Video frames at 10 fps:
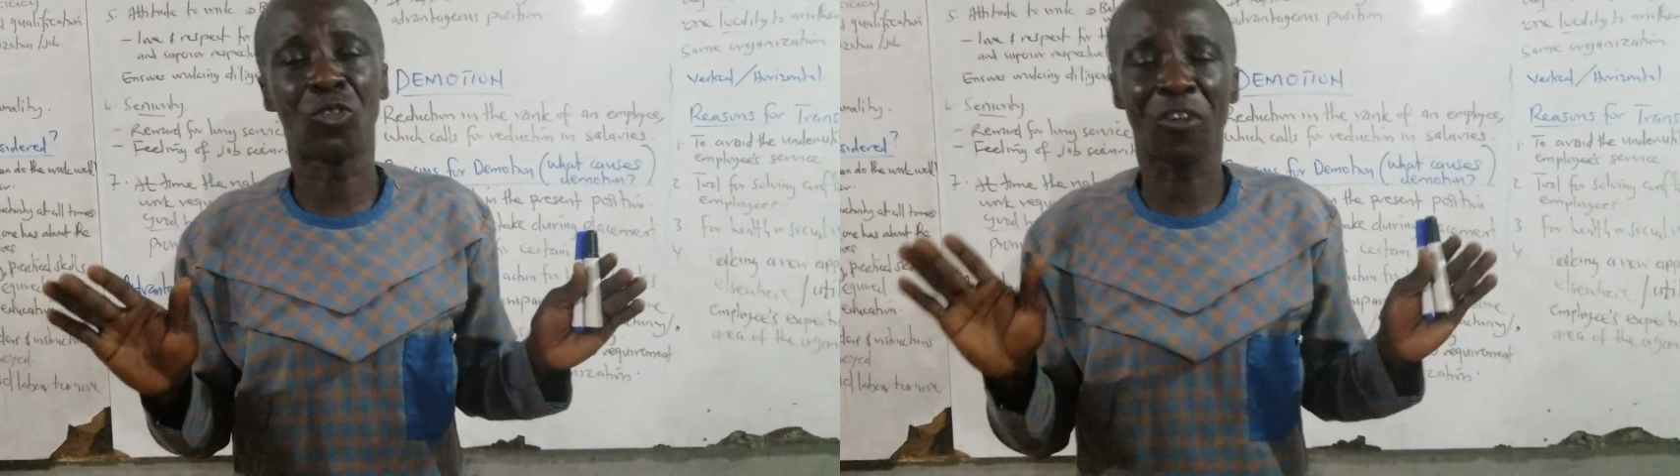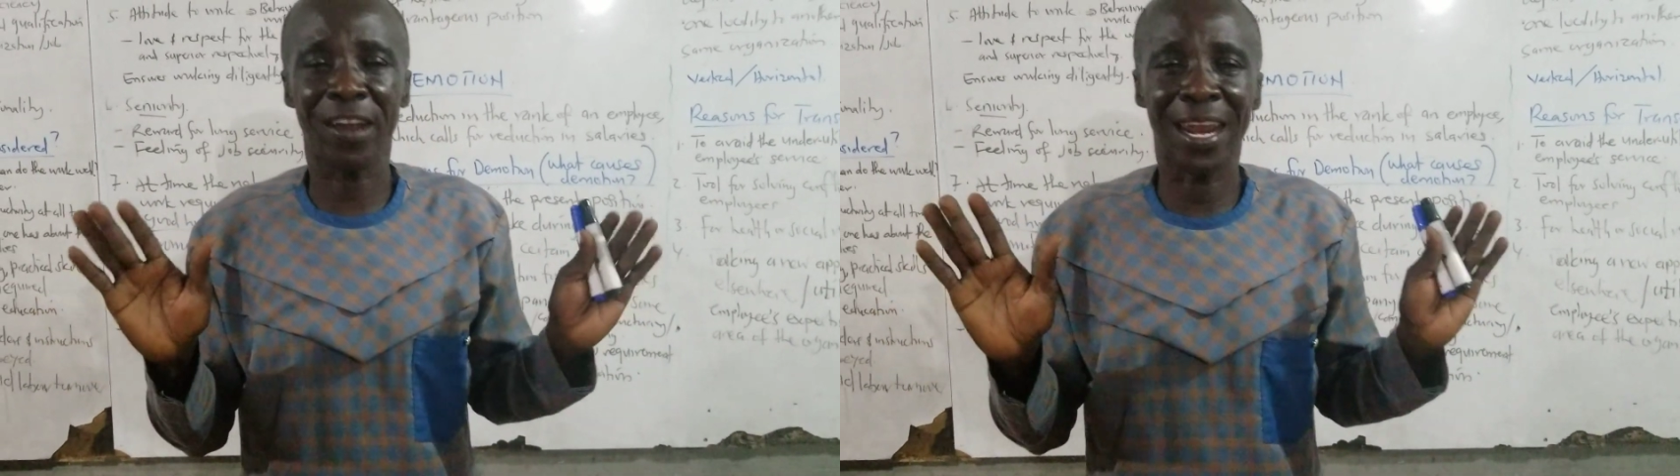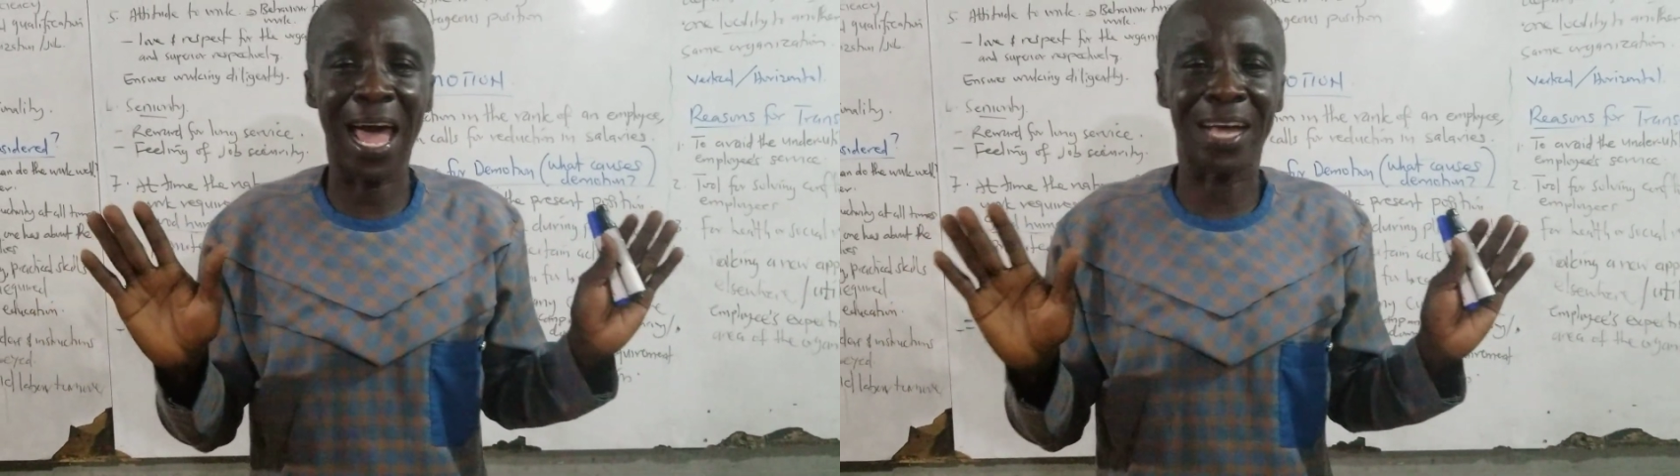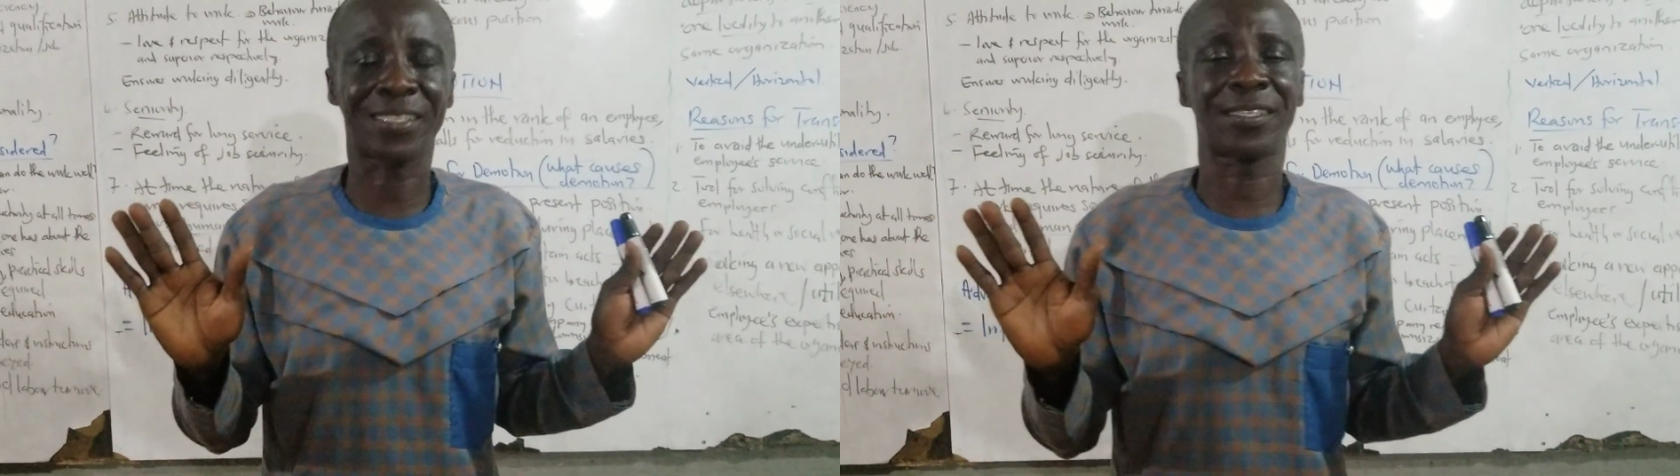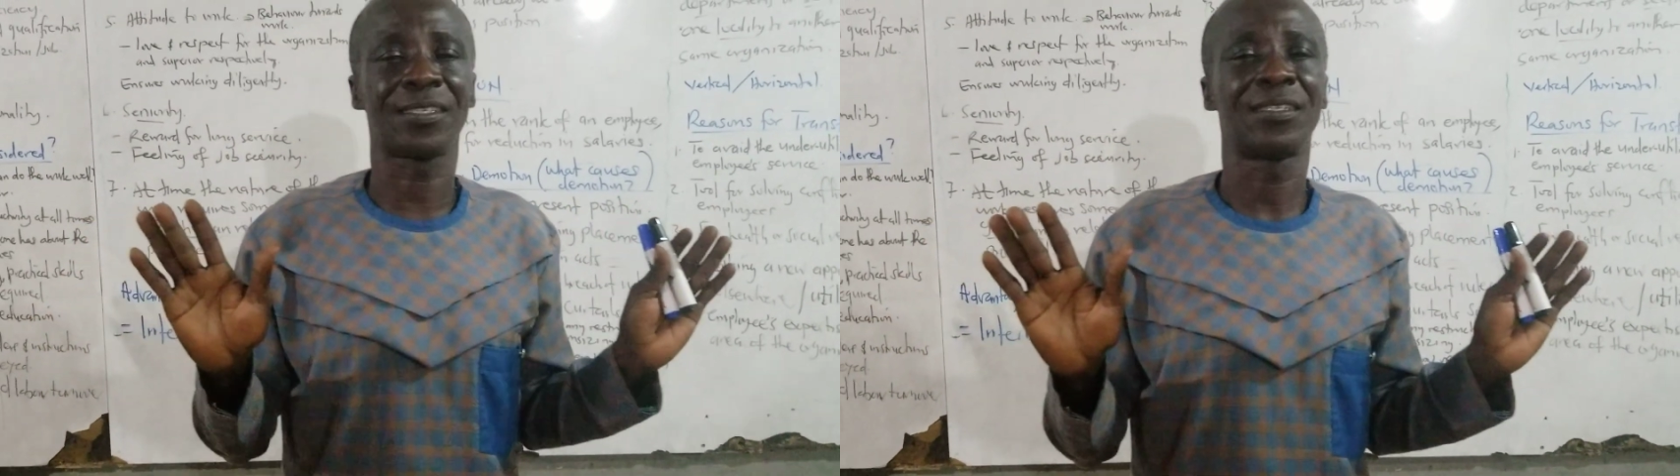to
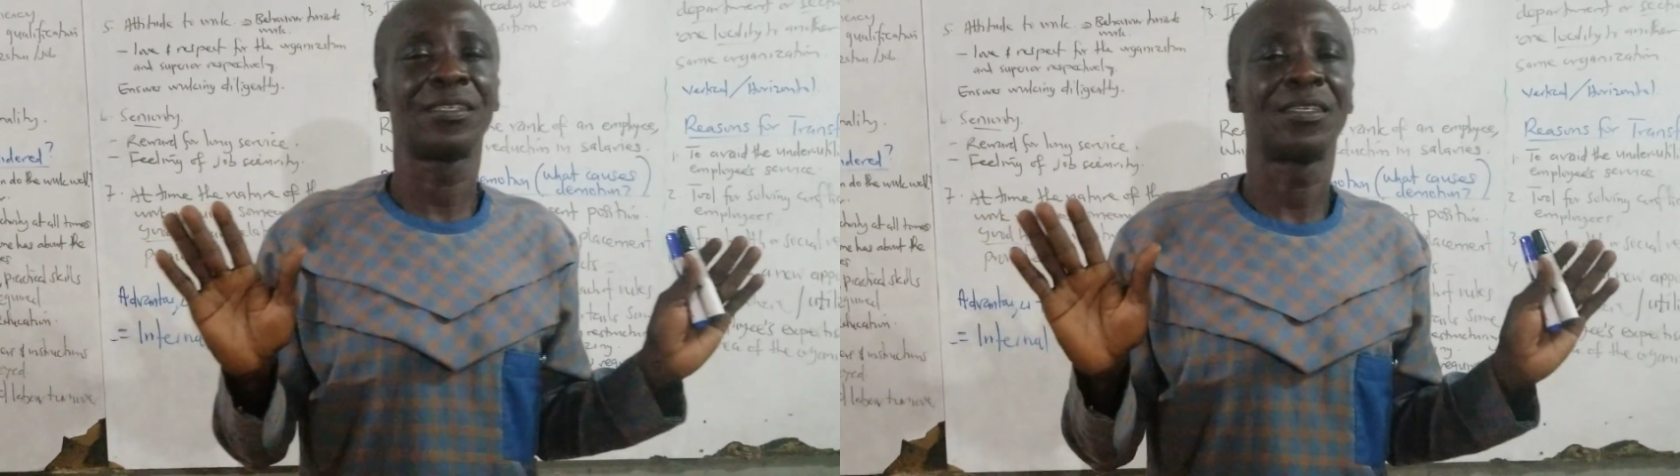relax.